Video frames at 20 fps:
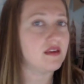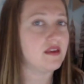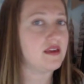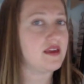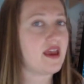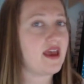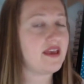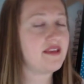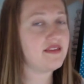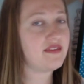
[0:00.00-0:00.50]

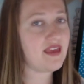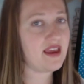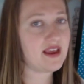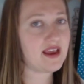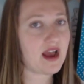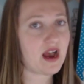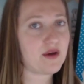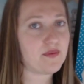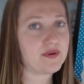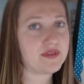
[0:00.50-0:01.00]
Yes, they
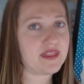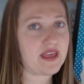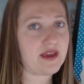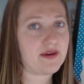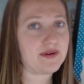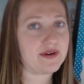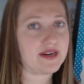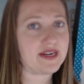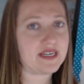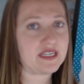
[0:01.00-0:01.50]
got what they
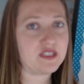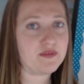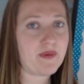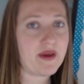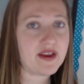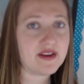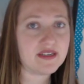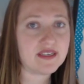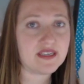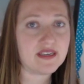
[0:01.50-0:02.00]
were
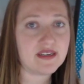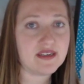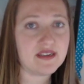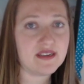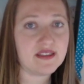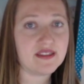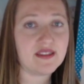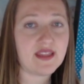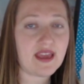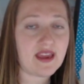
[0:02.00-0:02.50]
expected.
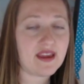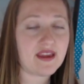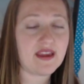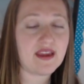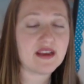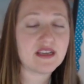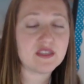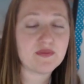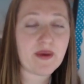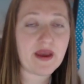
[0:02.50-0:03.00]

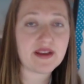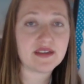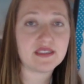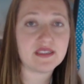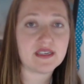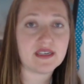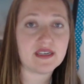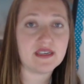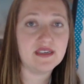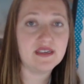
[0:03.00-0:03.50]
They
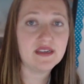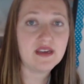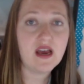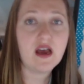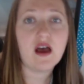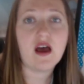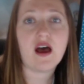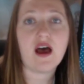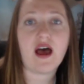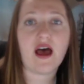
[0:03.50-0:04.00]
expected.
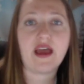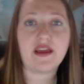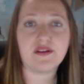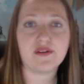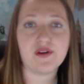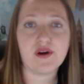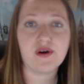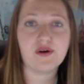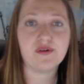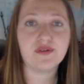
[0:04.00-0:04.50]
I
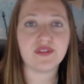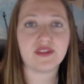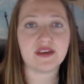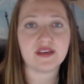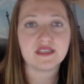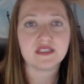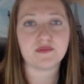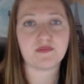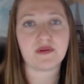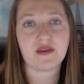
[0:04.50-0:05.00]
know
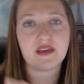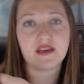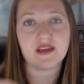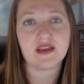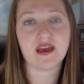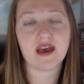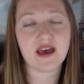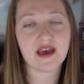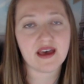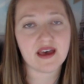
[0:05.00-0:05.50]
this
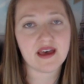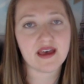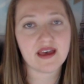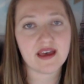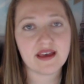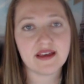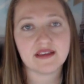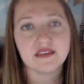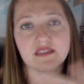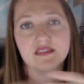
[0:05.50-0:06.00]

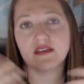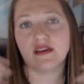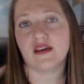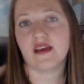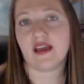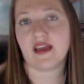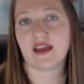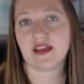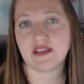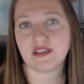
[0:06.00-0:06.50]
because,
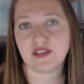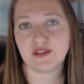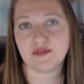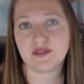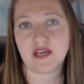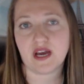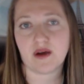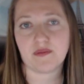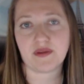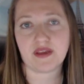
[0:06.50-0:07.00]
and you
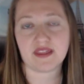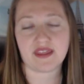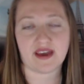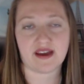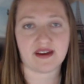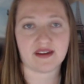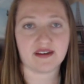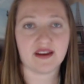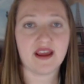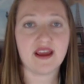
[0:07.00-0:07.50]
tell me
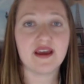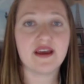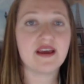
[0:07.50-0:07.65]
that.